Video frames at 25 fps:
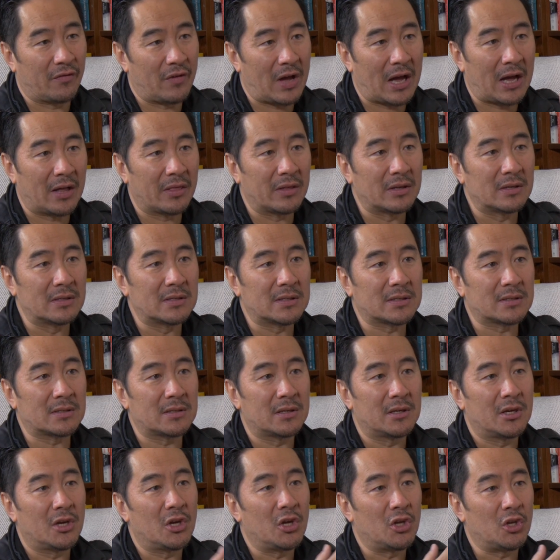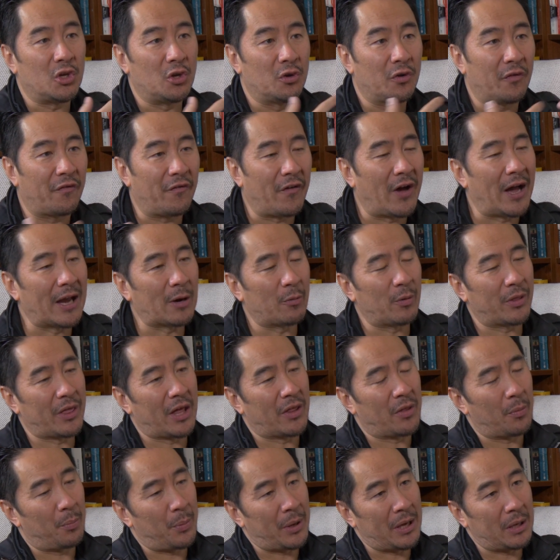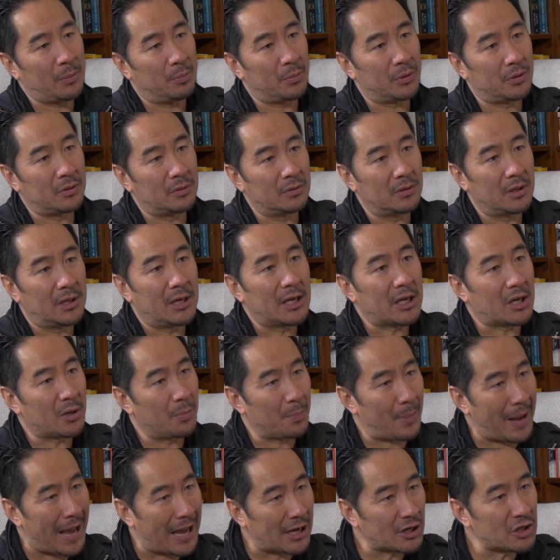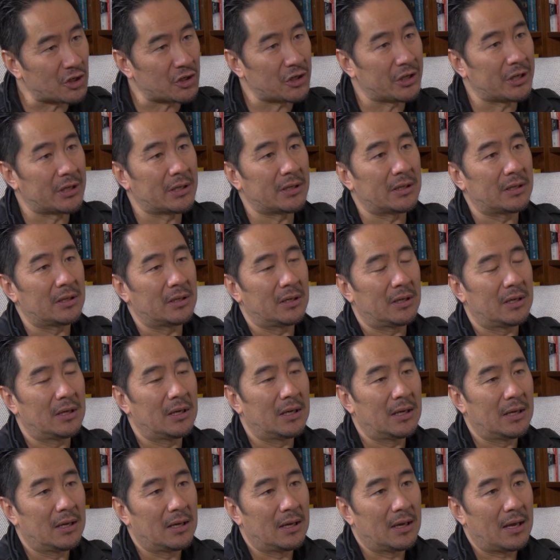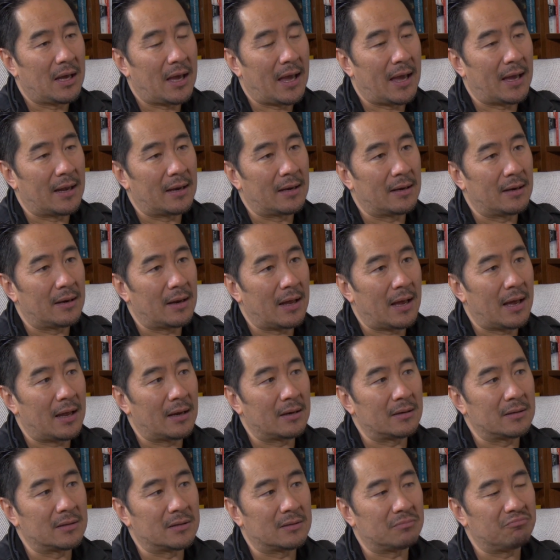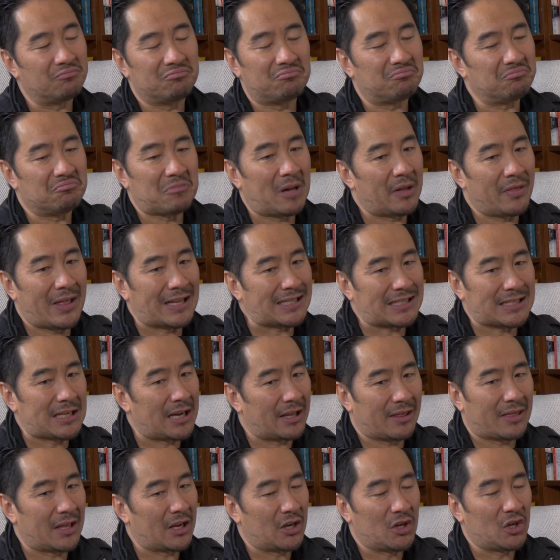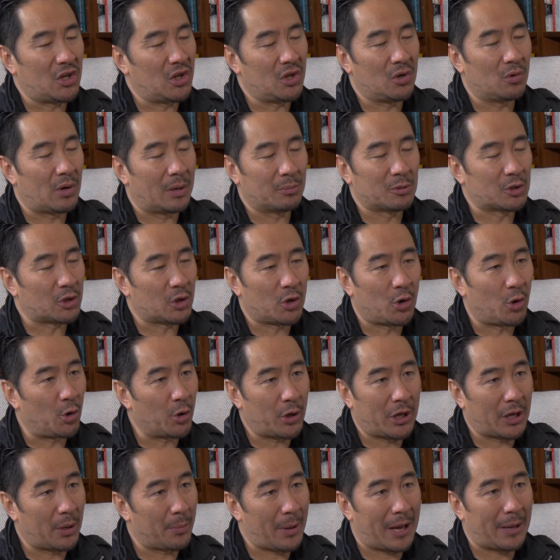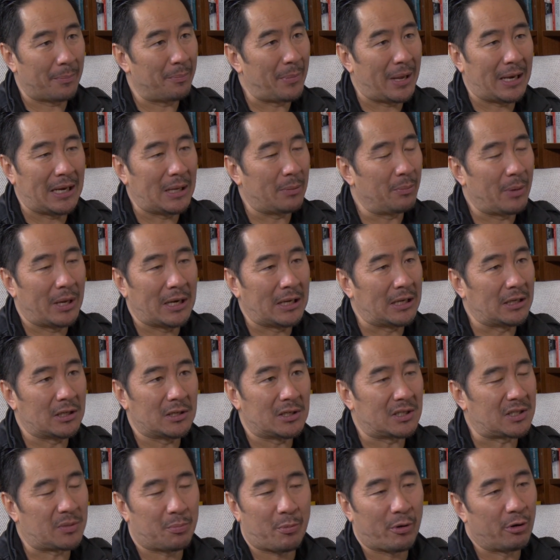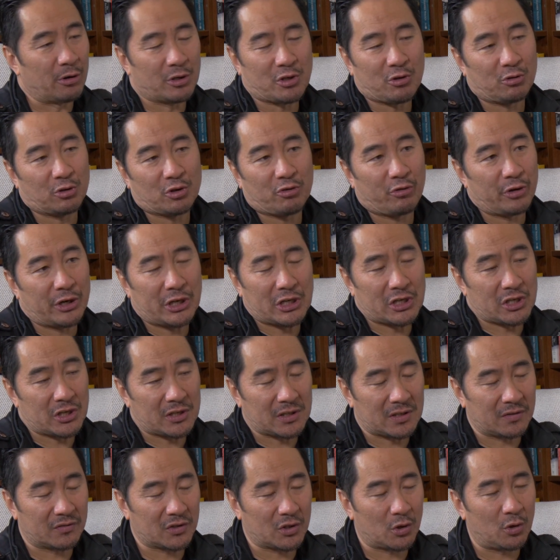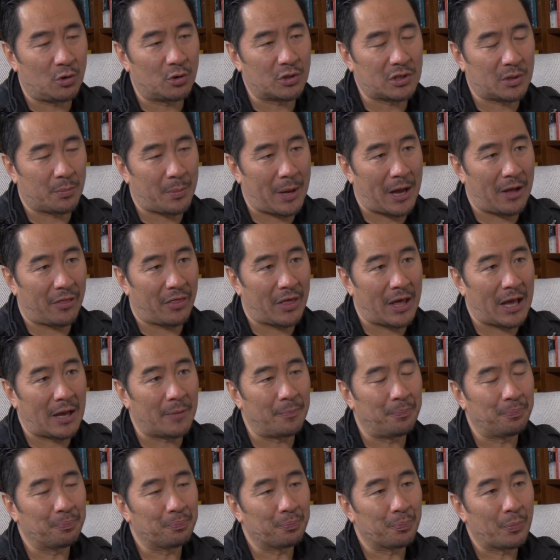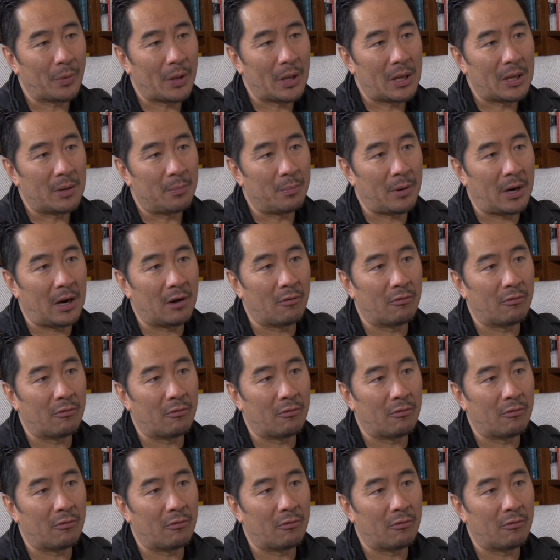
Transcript: of others, unifying with other people, compassionate. And that's nothing new. I'm talking about many spiritual traditions have talked about that. But I